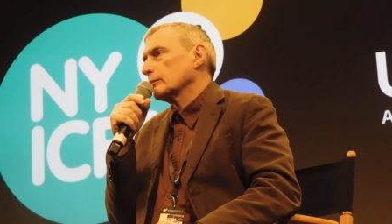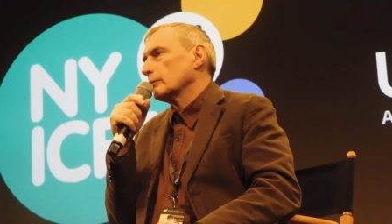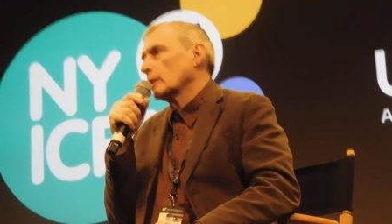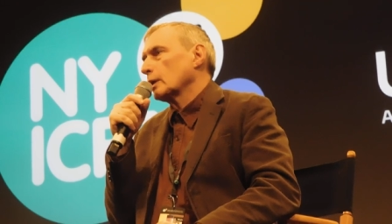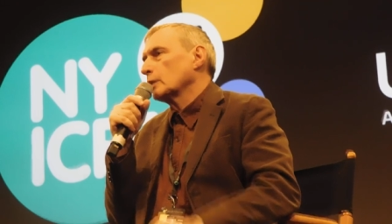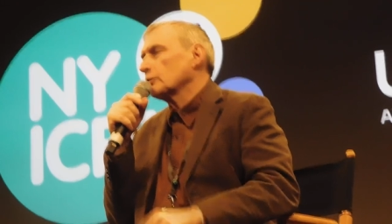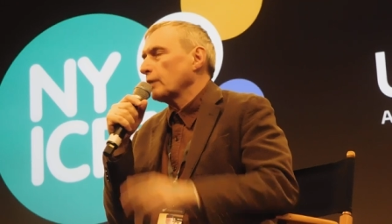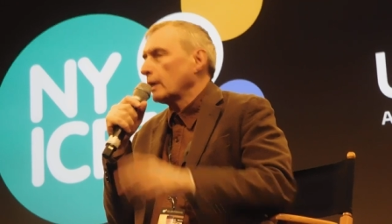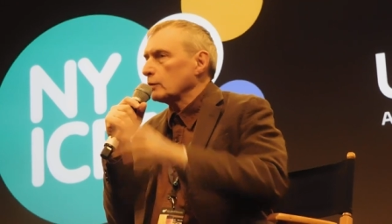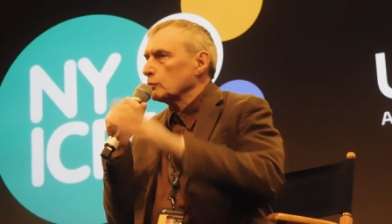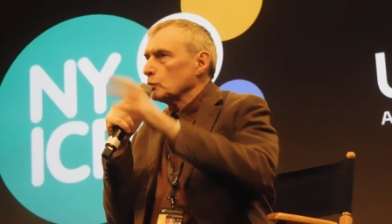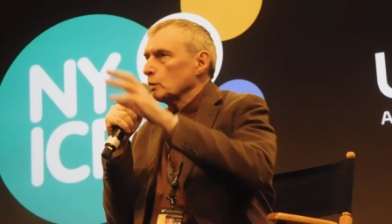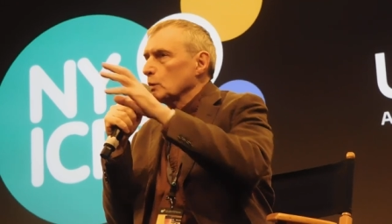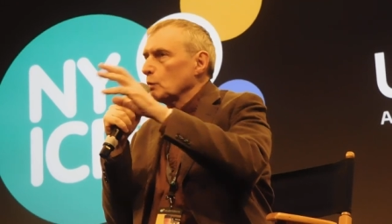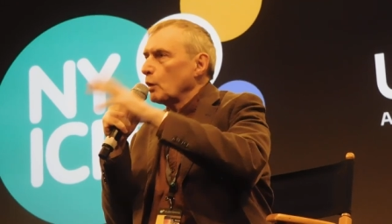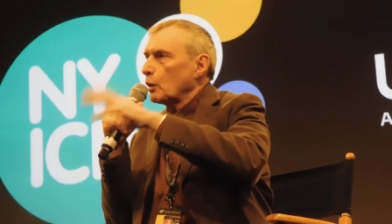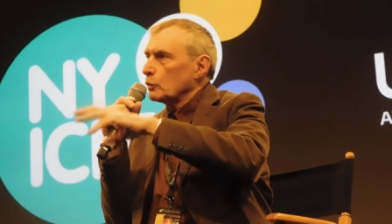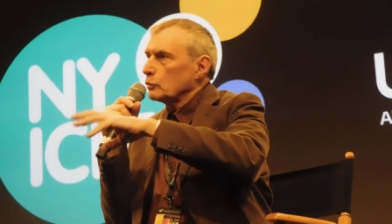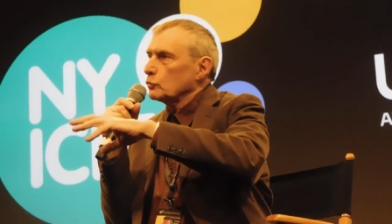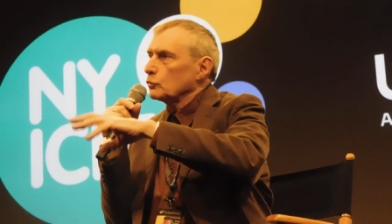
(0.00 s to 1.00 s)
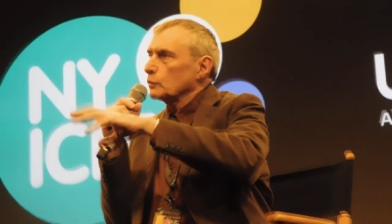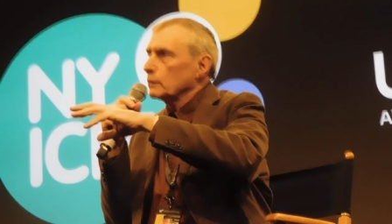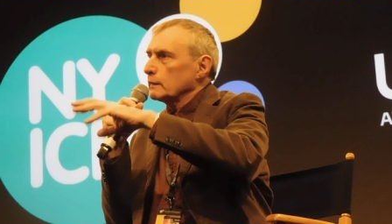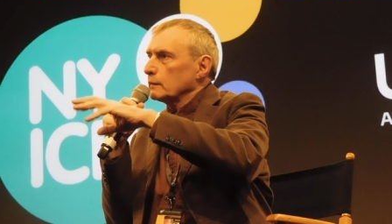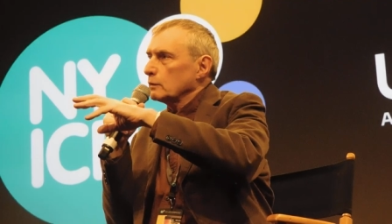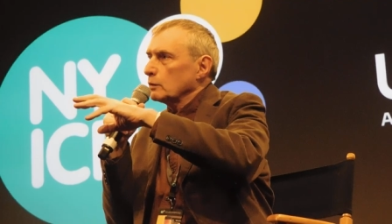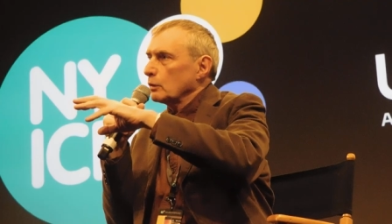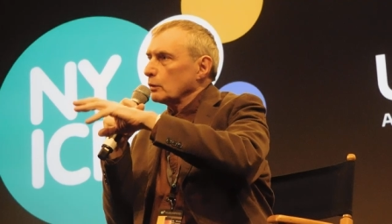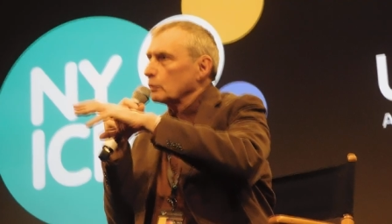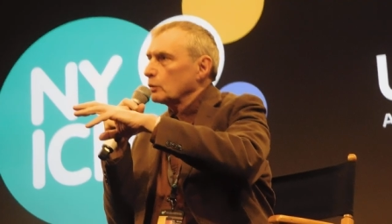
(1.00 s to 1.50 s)
In fact, we worked
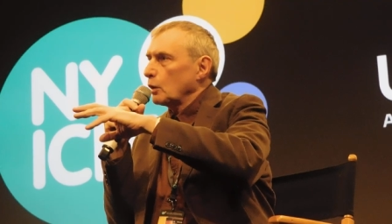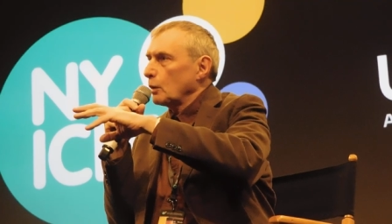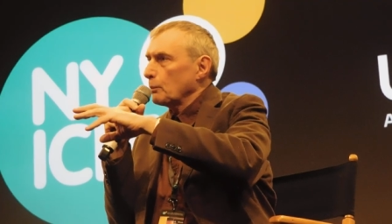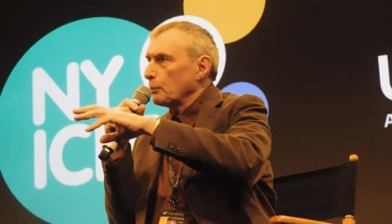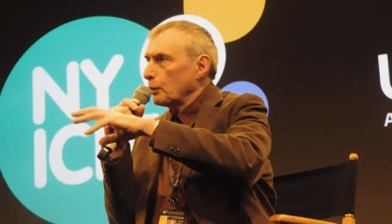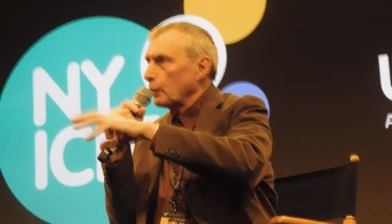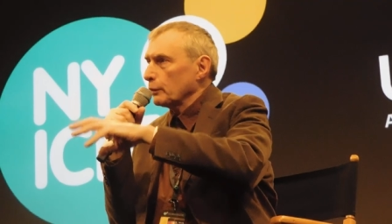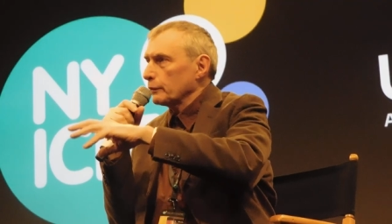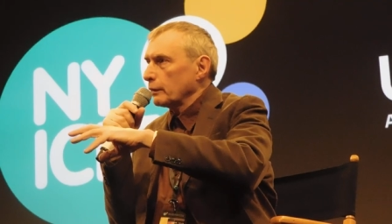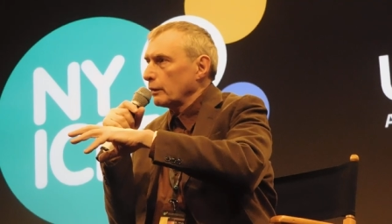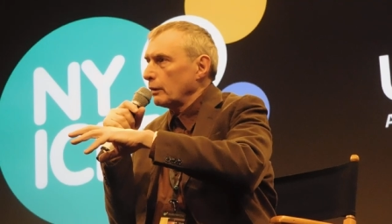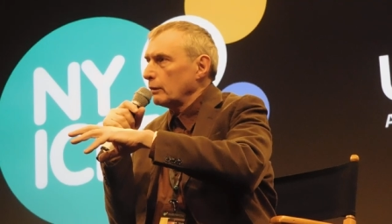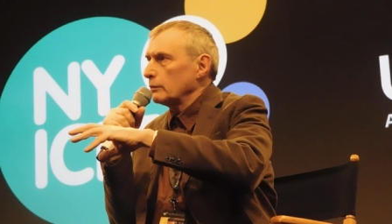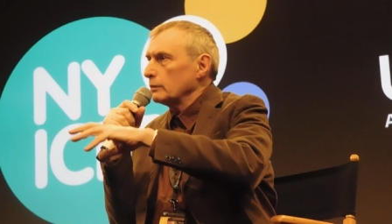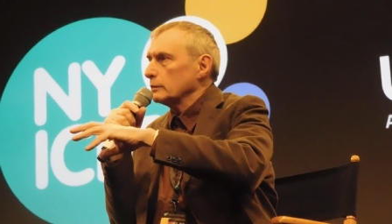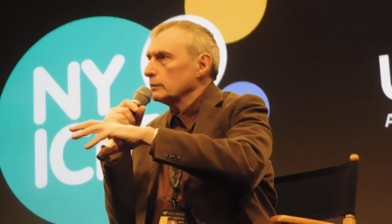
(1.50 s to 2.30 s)
with the composer.